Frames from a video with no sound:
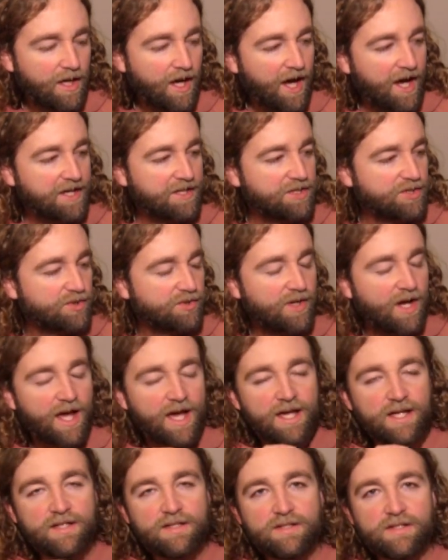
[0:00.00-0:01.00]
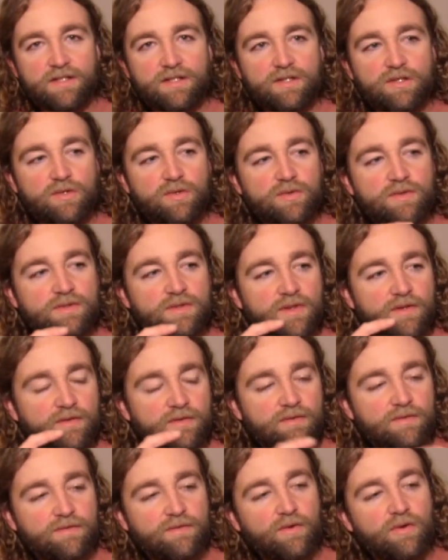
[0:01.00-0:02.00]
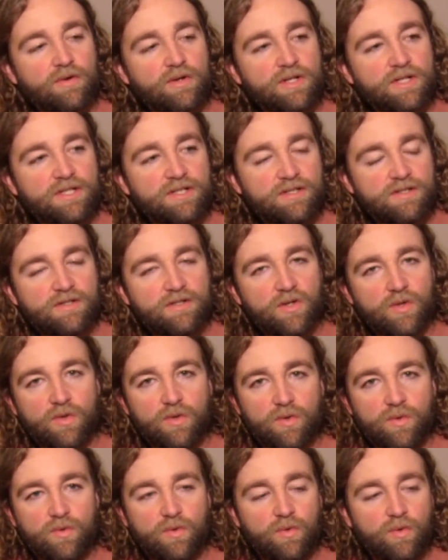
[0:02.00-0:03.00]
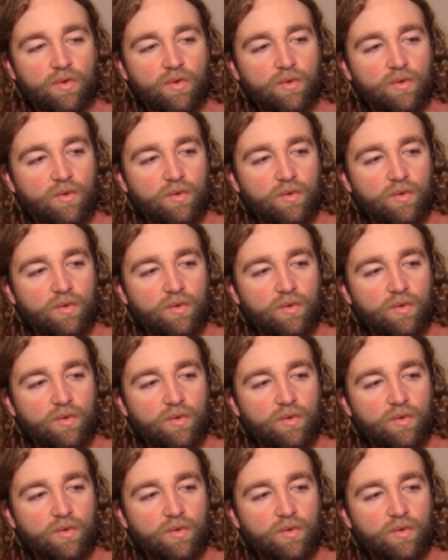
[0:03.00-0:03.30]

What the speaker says: I tried to use the 42